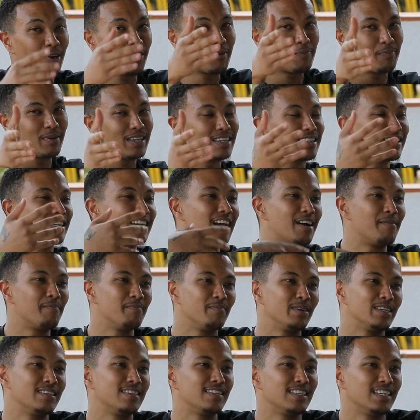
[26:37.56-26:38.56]
You're busy, I'm
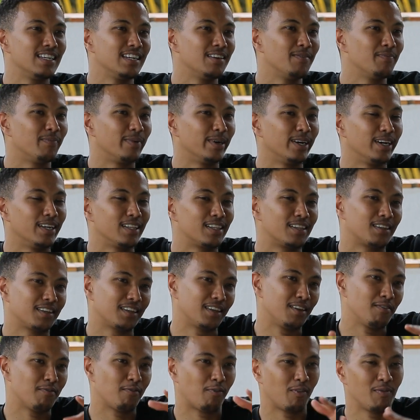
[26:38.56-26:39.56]
busy. But
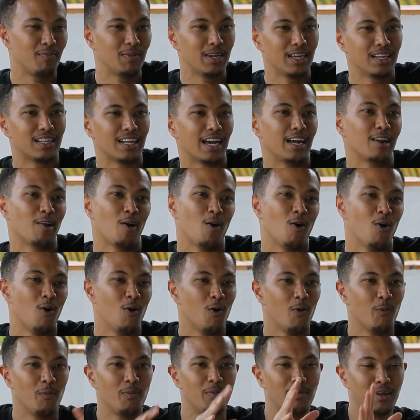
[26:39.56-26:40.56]
if we meet at
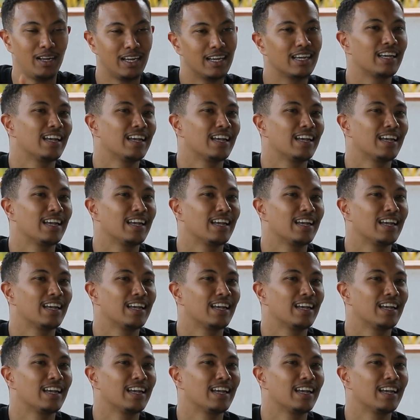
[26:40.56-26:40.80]
home,